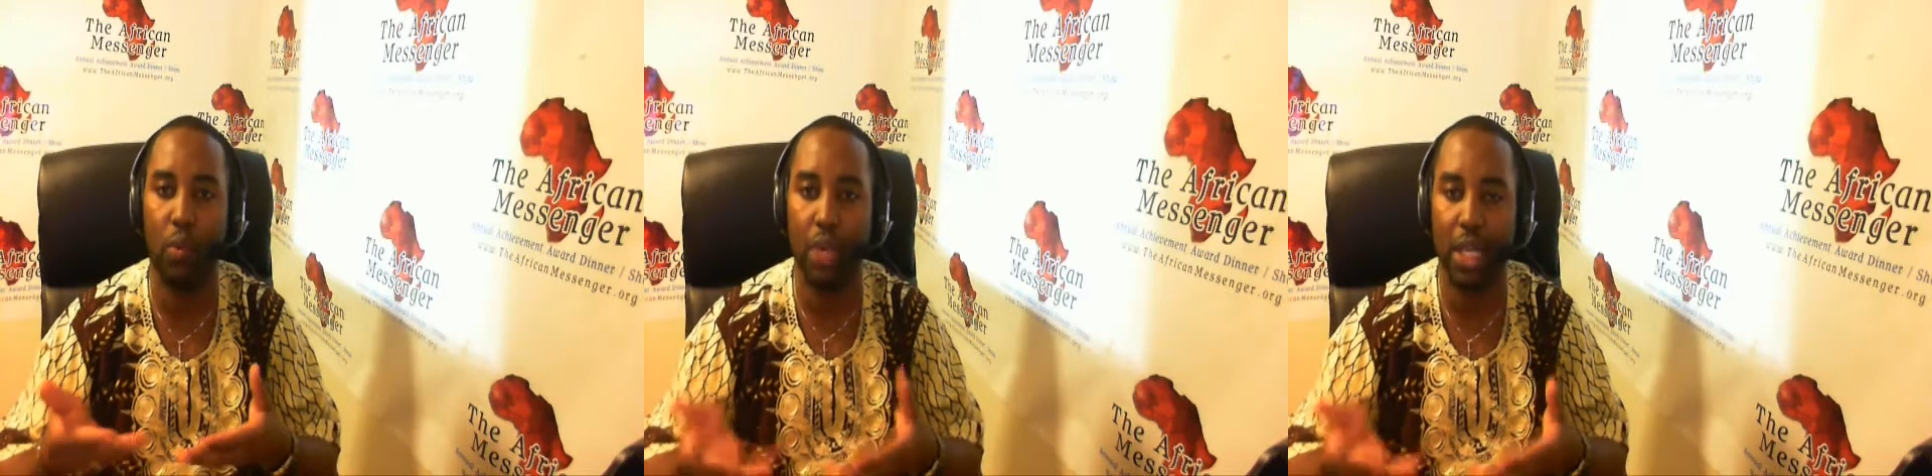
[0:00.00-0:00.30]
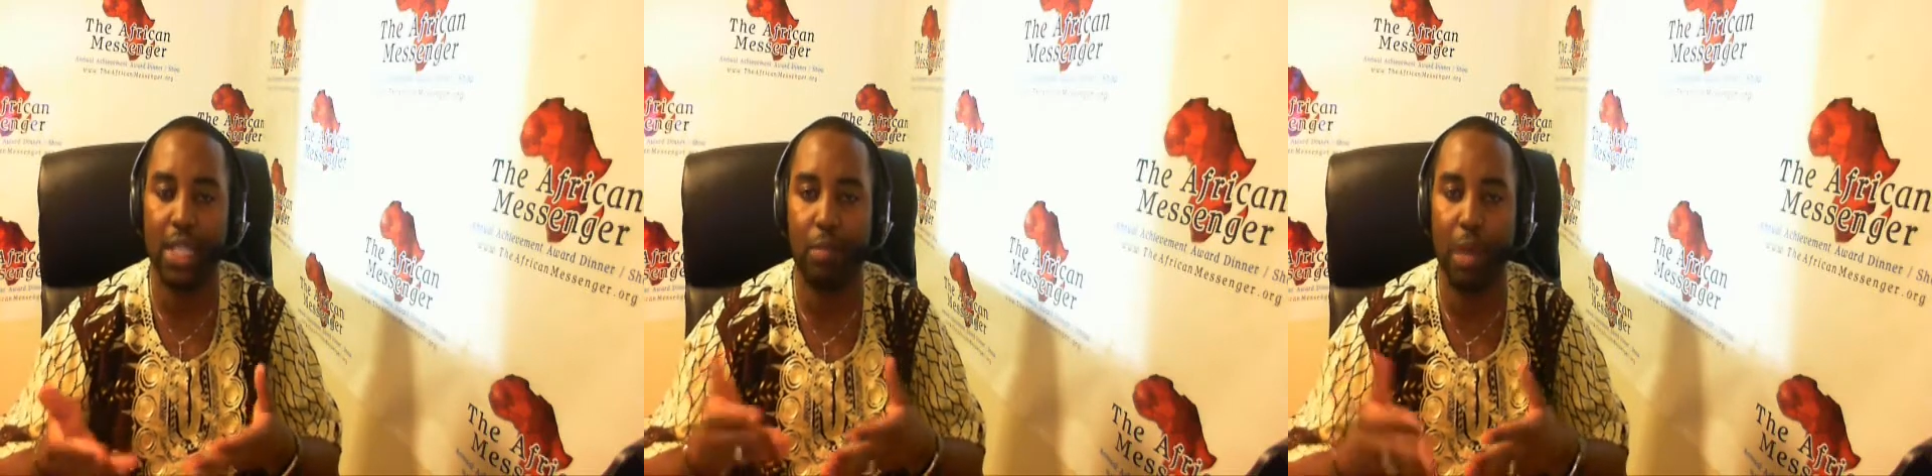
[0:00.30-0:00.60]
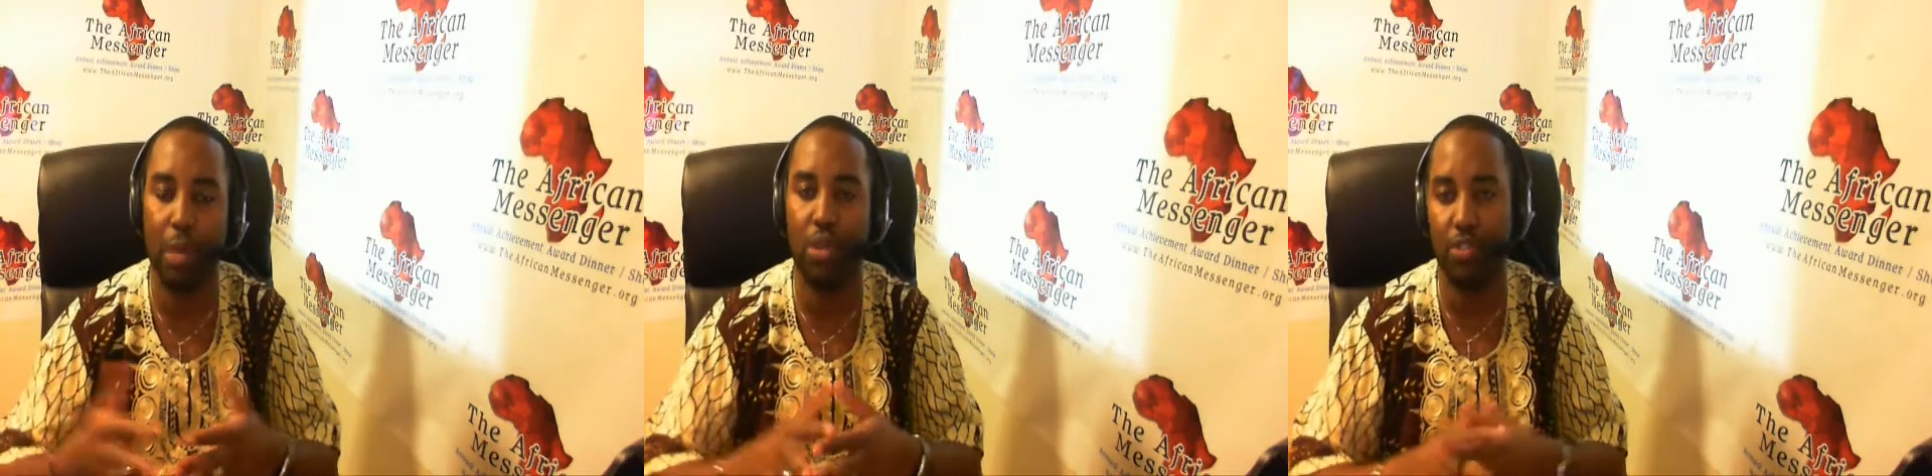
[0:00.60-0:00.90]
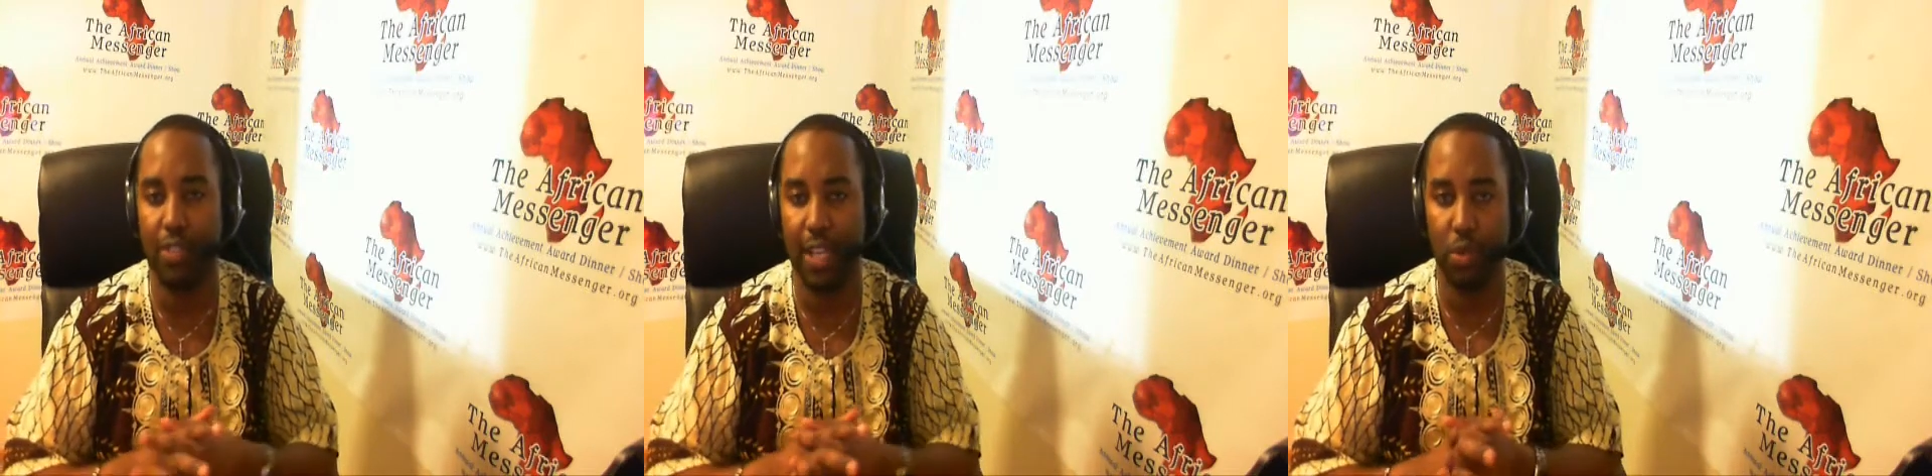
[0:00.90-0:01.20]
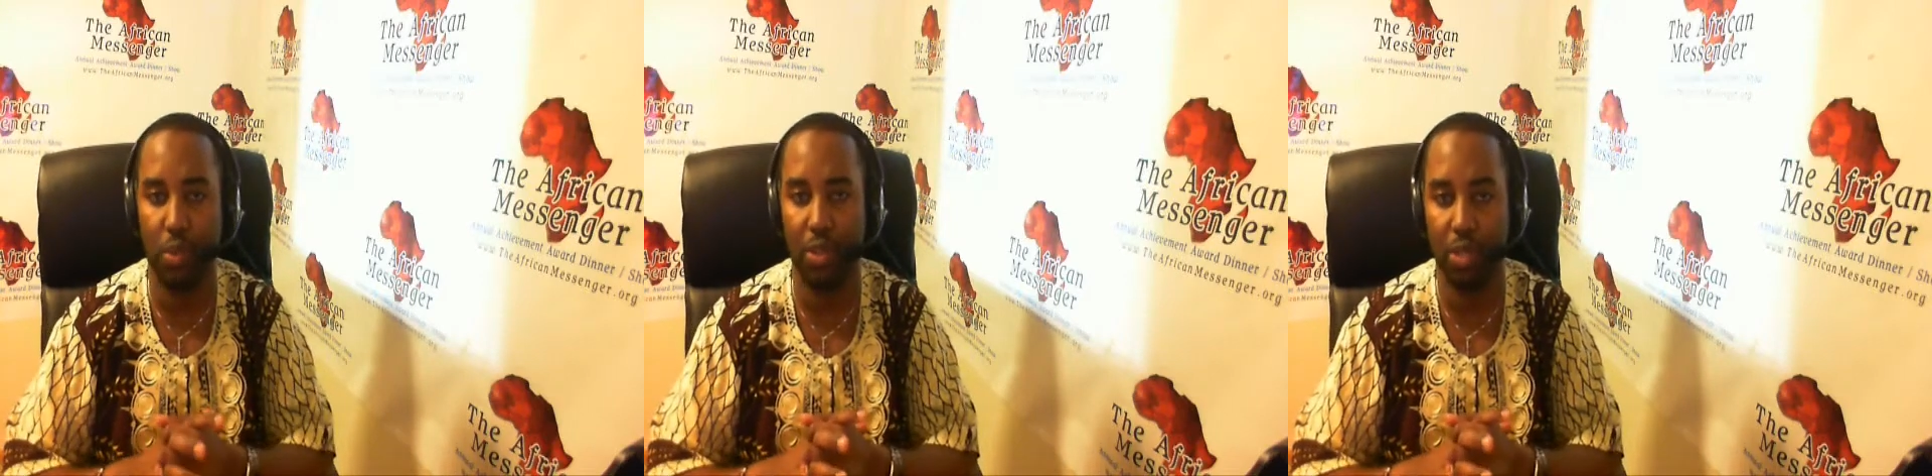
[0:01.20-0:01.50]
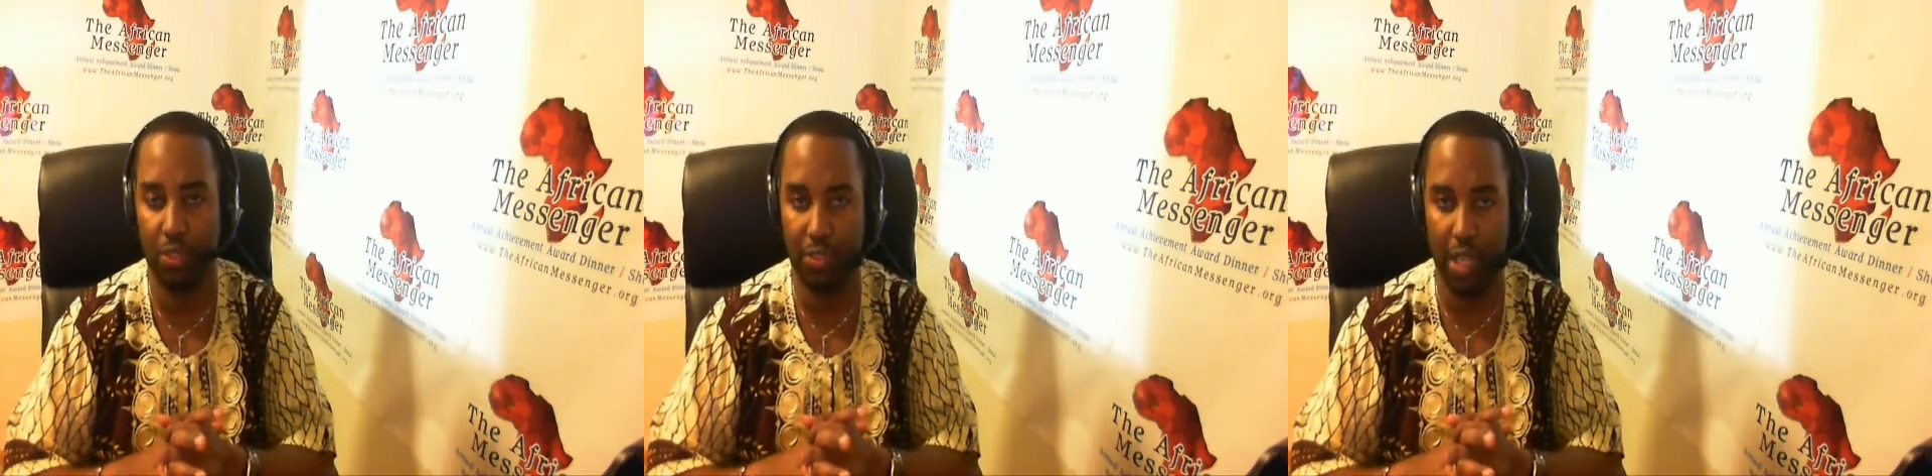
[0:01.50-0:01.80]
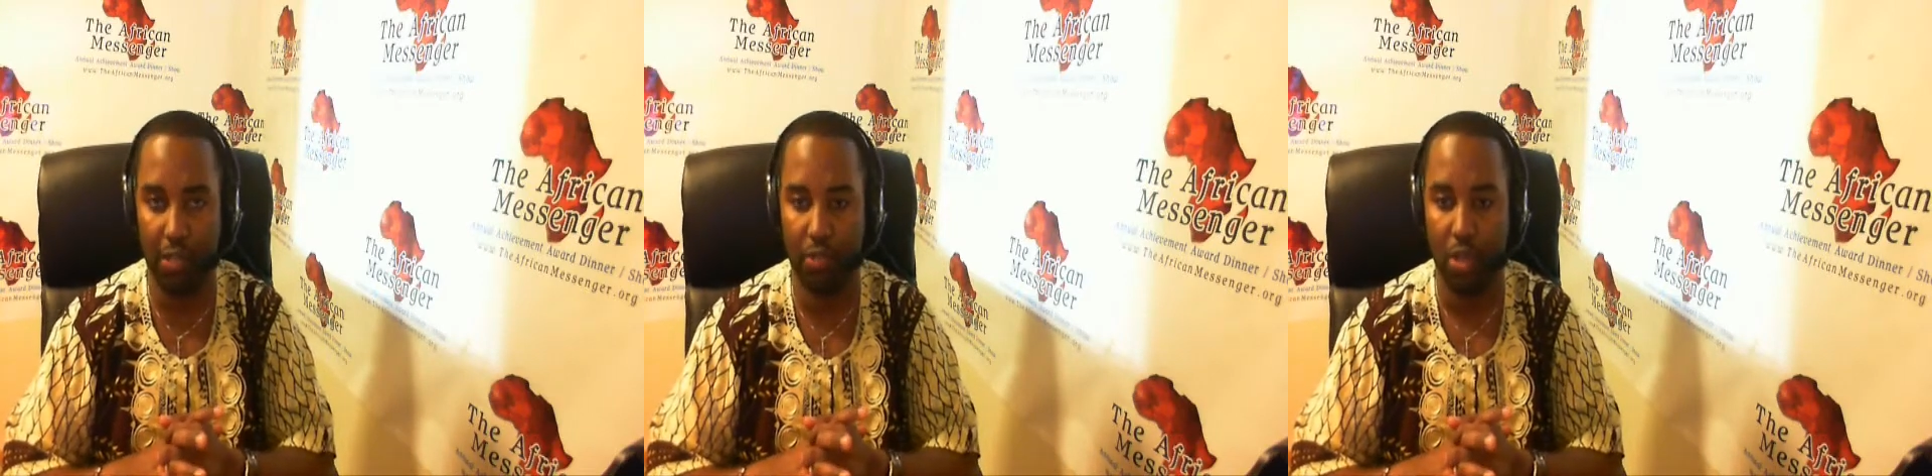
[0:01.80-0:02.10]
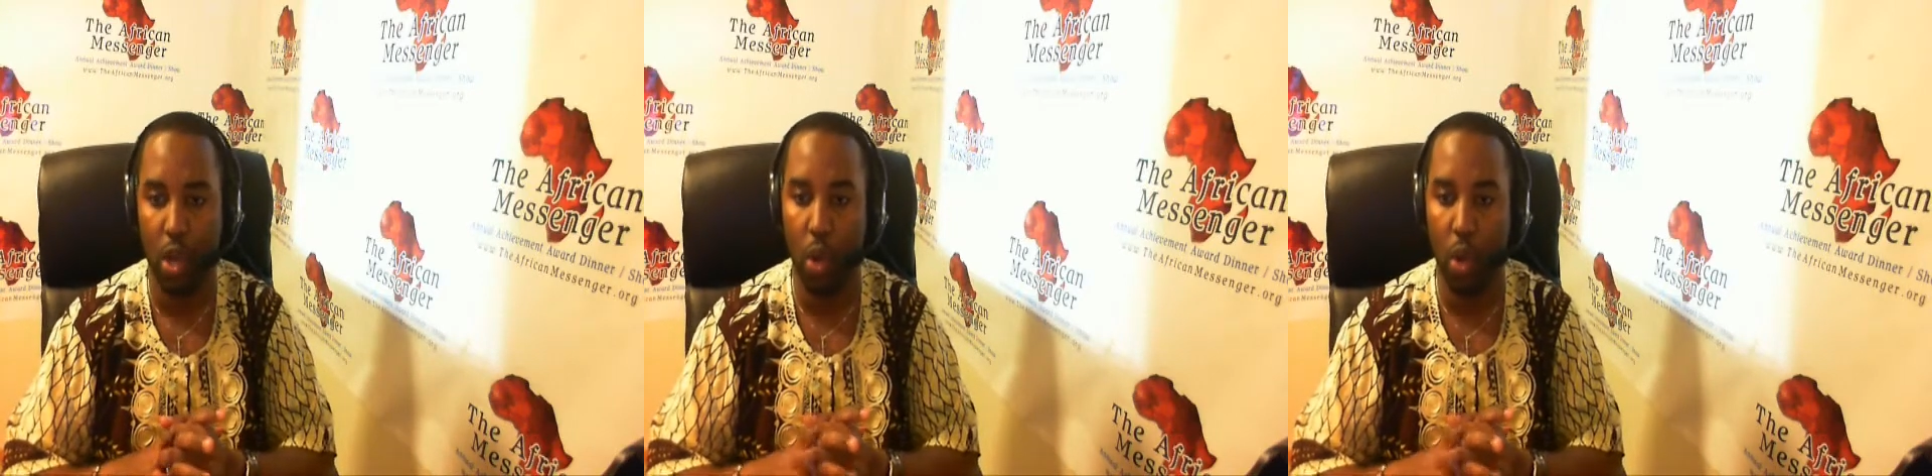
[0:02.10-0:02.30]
We need to be able to start doing these things